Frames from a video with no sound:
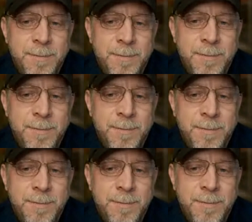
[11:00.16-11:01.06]
get
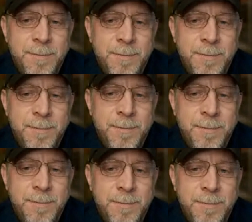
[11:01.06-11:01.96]
caught back up
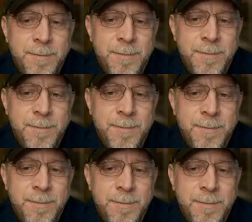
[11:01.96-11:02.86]
once the
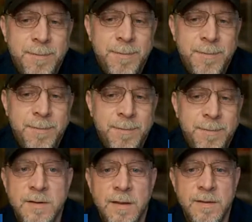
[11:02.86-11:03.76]
government reopens,
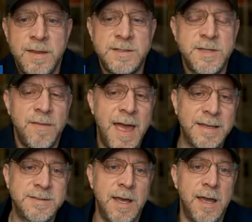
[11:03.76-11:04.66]
at least on that
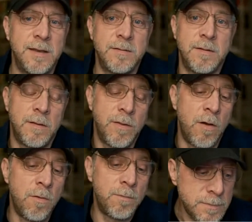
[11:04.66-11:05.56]
side.
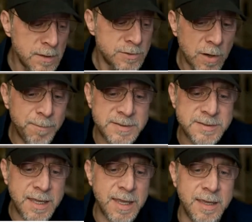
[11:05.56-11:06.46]
Although Trump is
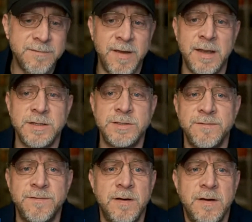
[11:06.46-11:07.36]
taking advantage
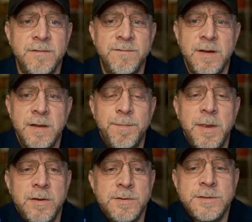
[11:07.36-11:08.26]
of it
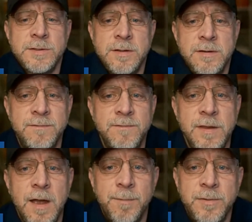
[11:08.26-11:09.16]
appears, of
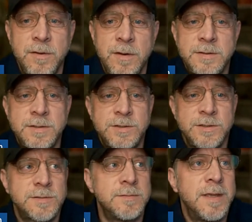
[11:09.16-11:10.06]
the opportunity to
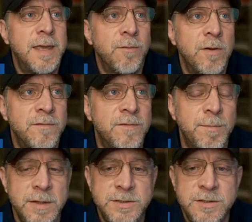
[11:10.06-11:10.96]
just get rid of a
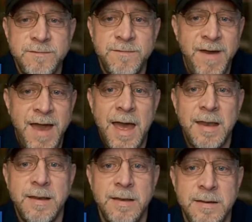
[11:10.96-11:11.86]
bunch of fat,
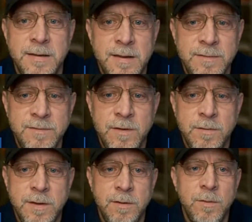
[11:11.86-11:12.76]
and so
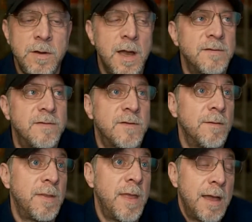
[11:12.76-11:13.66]
he will cut
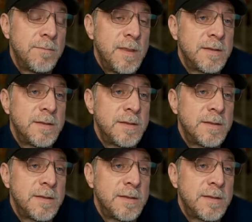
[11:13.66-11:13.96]
some of that. That